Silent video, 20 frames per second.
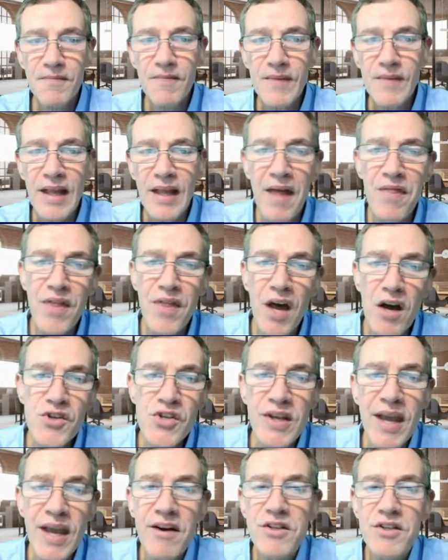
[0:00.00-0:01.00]
And those
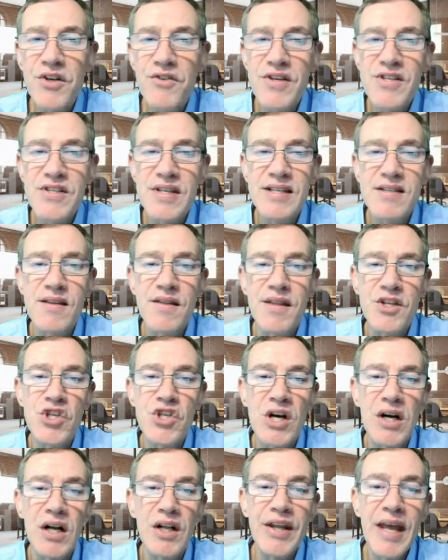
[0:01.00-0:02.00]
characteristics in the
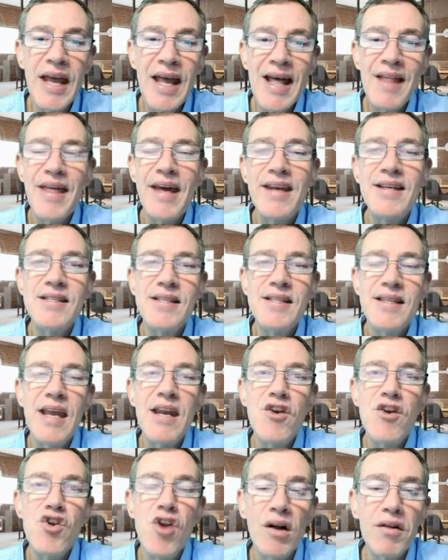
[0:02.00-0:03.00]
child that is
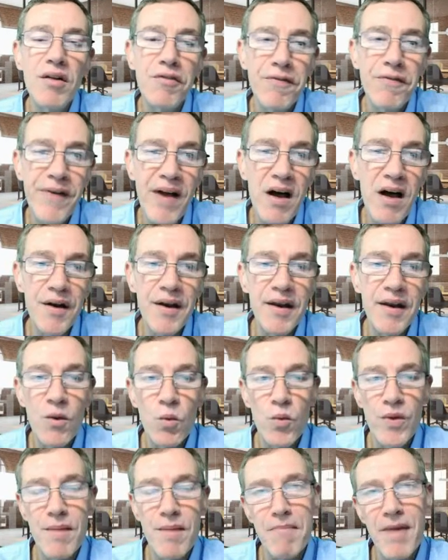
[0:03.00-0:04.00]
then not found
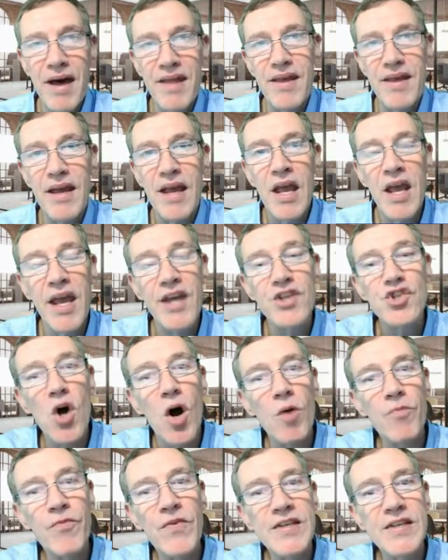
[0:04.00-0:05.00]
with a mother is
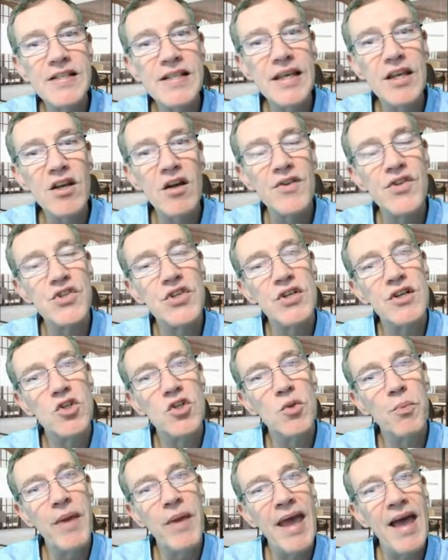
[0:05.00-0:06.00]
obviously considered
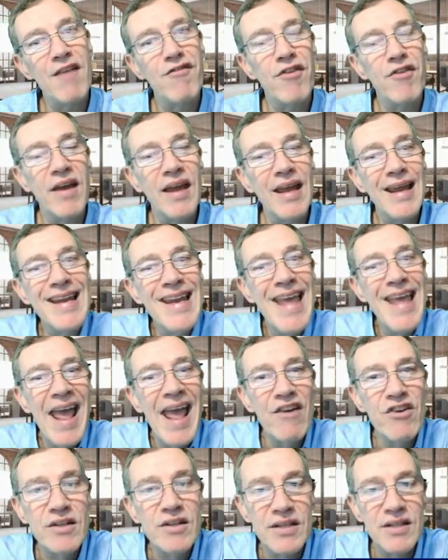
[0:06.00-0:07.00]
to have
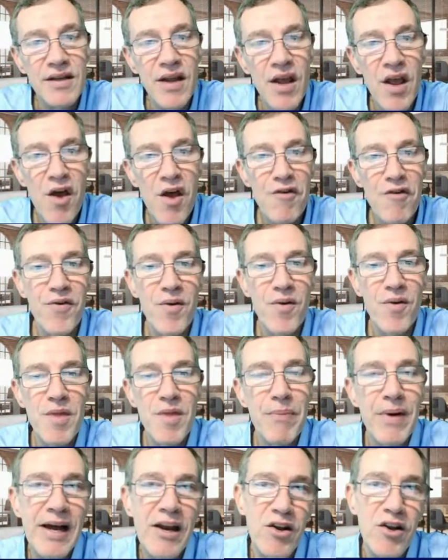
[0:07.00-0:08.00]
inherited from the
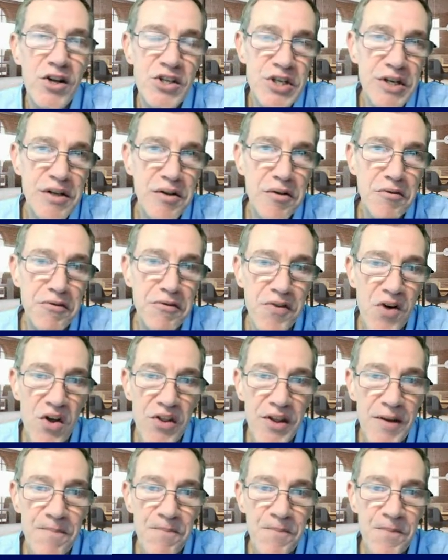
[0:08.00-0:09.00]
biological
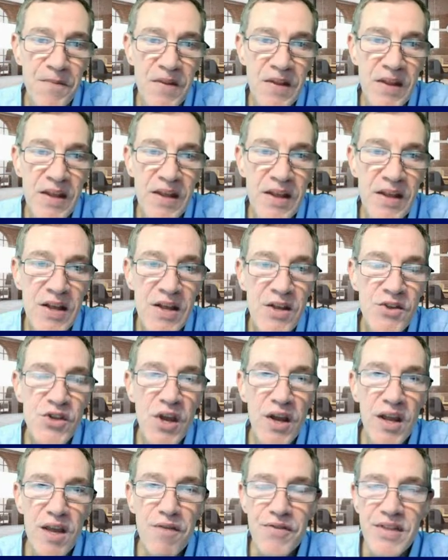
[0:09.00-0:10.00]
father.
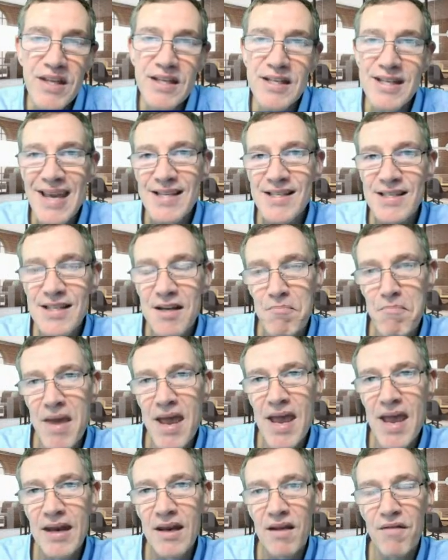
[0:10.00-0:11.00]
So if the tested
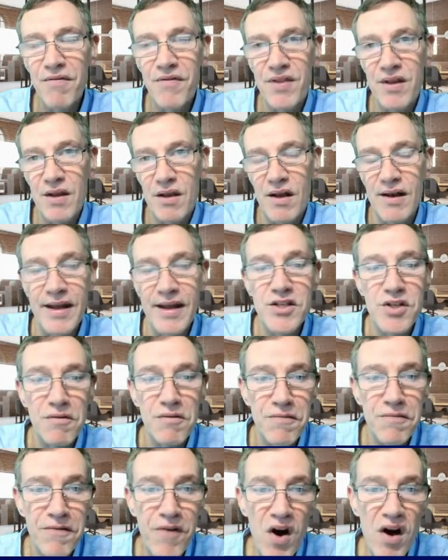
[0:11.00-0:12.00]
man, if the alleged
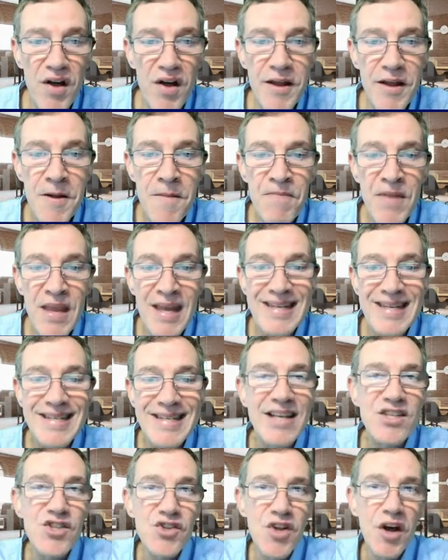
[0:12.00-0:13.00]
father,
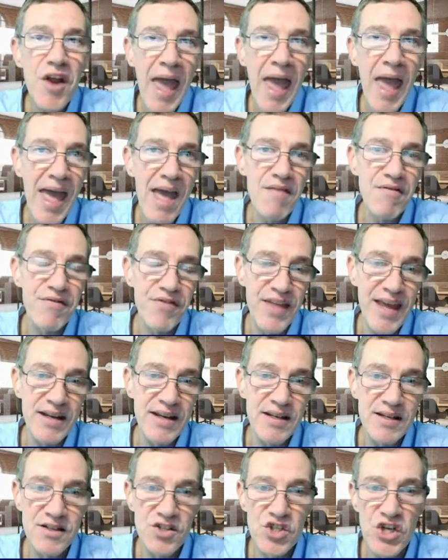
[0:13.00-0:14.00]
does not have
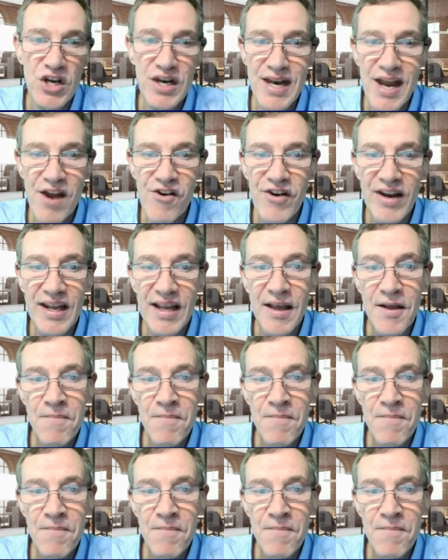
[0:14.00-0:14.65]
that generic